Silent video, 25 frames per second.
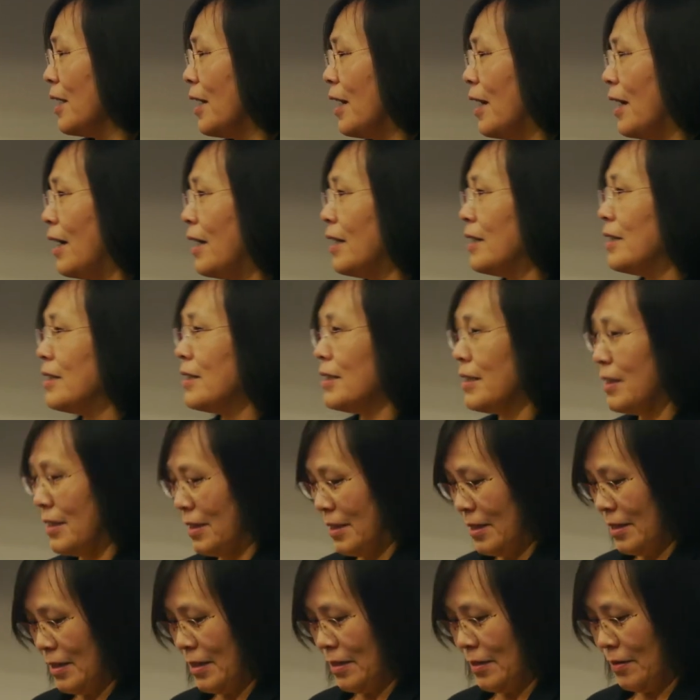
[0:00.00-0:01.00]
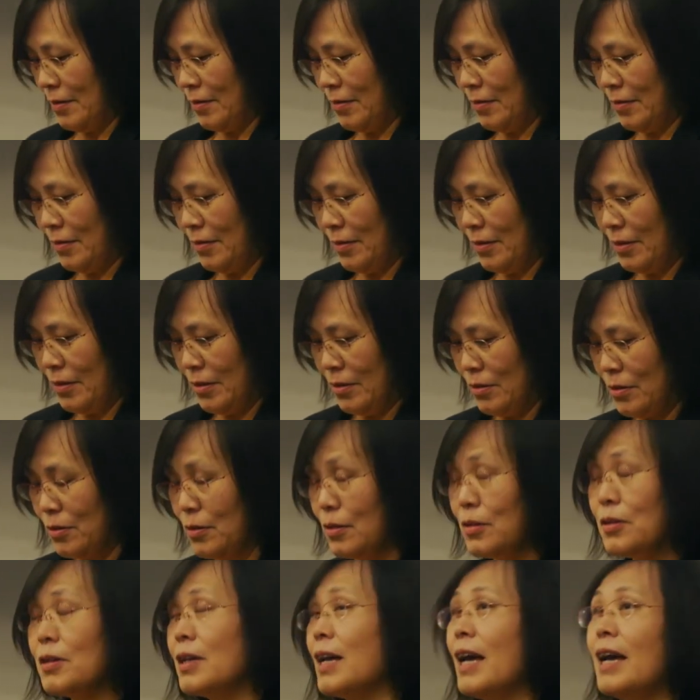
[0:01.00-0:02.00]
And to
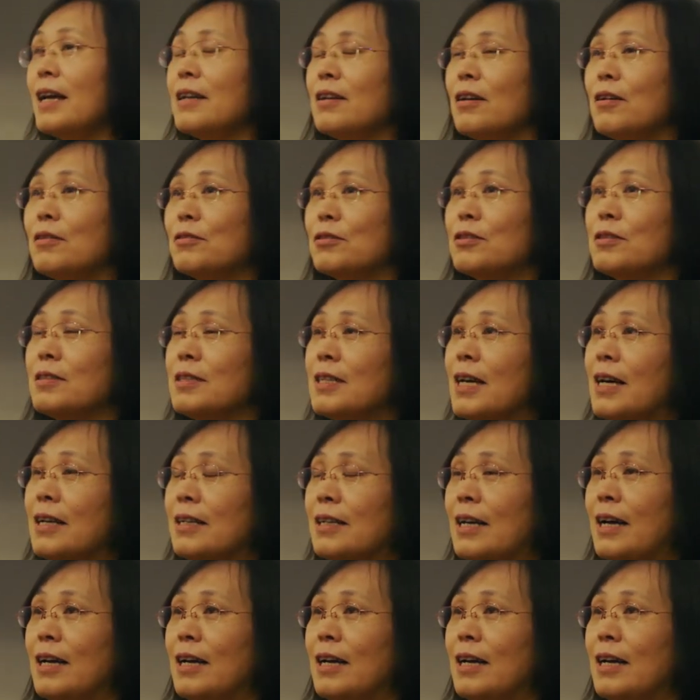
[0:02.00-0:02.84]
look at ultrasound,